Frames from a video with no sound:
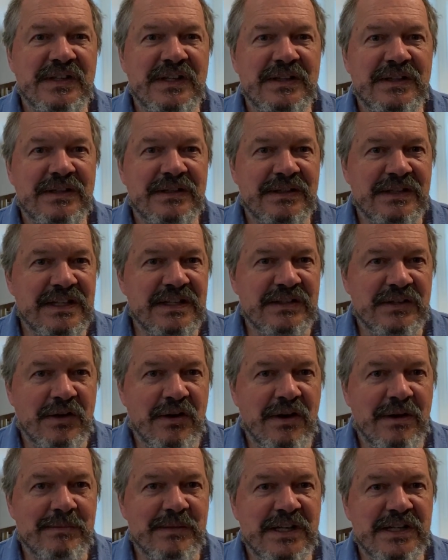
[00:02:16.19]
and this
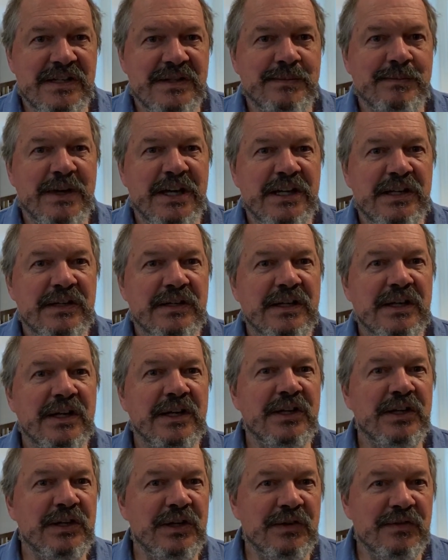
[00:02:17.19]
comment is made:
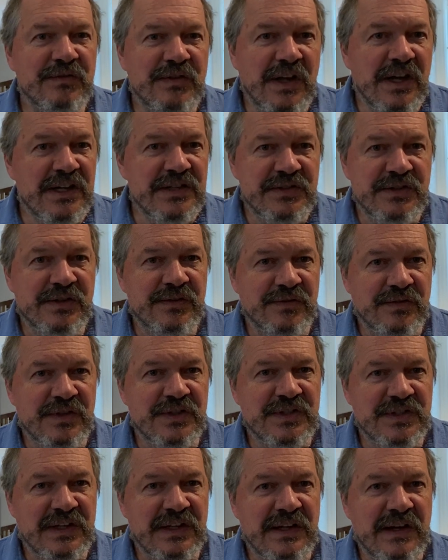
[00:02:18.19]
"You've lost your
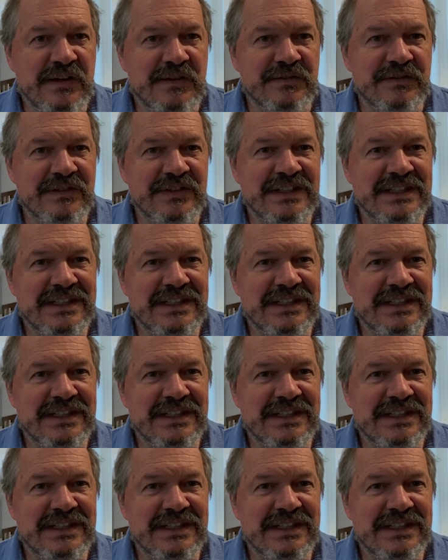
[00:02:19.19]
first love."